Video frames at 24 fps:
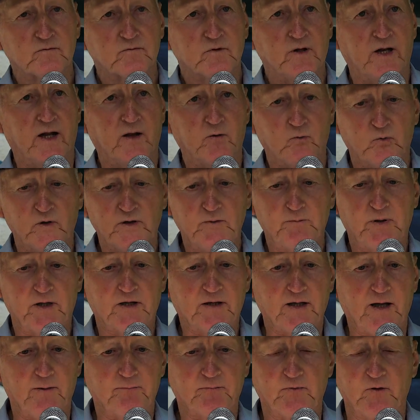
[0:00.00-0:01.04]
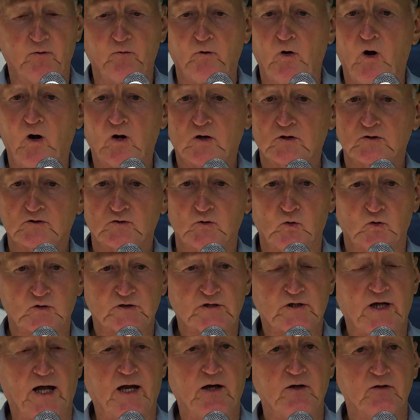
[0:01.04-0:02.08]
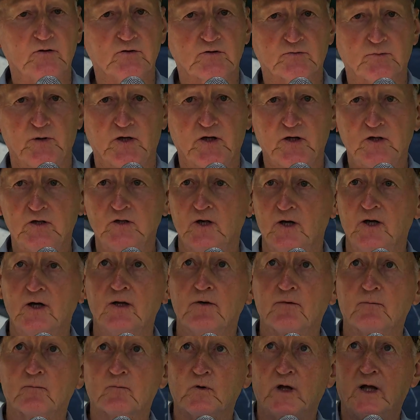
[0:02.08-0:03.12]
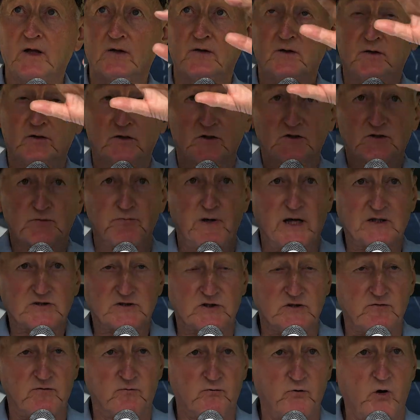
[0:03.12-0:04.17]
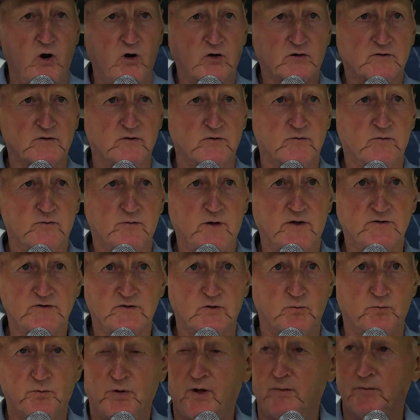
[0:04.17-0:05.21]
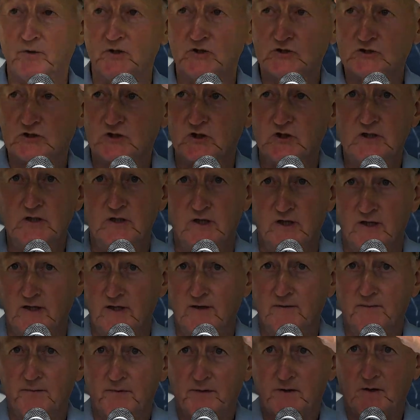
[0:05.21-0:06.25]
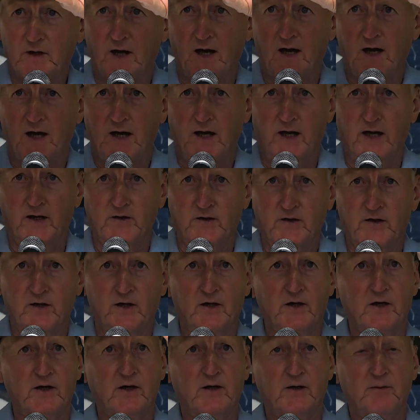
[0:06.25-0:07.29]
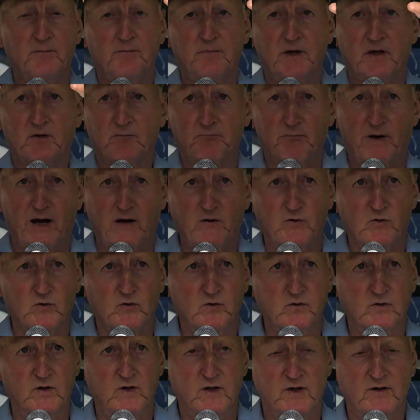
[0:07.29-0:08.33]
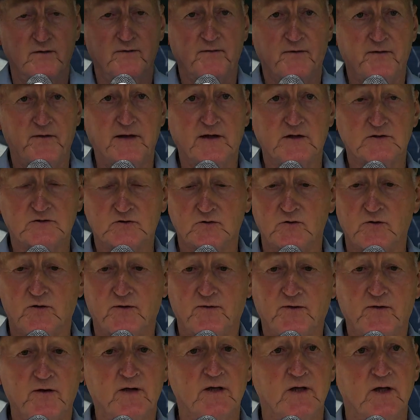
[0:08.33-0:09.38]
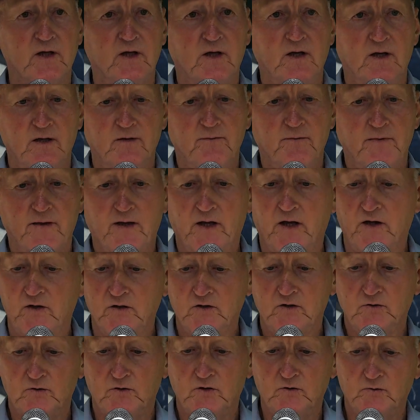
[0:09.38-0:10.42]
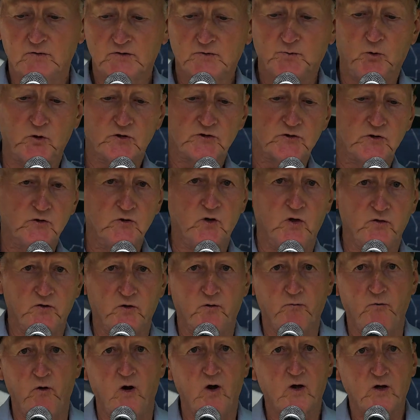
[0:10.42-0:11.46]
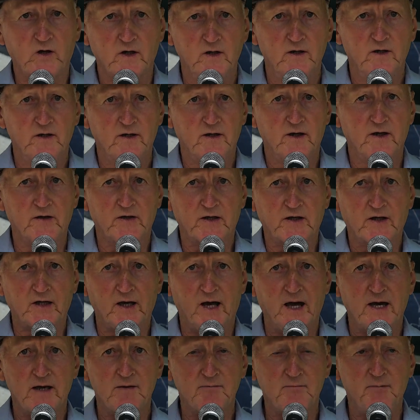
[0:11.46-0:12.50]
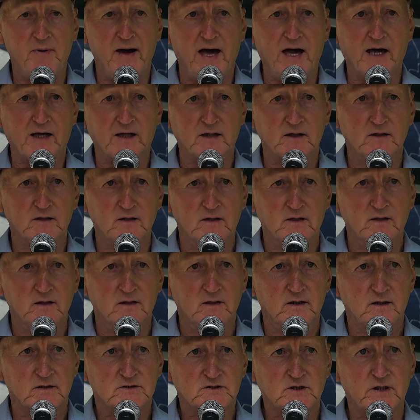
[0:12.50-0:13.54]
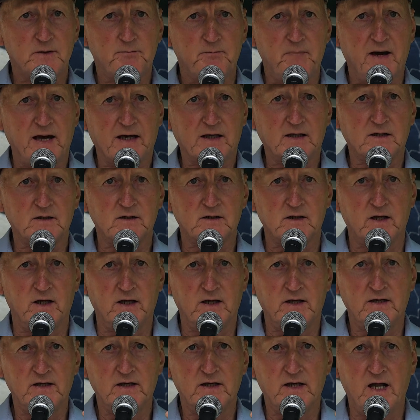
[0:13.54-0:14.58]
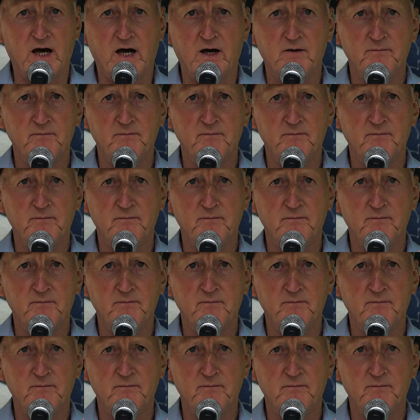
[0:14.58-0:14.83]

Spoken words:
you know, we'd pick up the rocks or stones, but we had this massive rock, that, as you probably see, under Mount Burrell there sort of thing. And he was pushing on the rock, and it came back, slipped back, and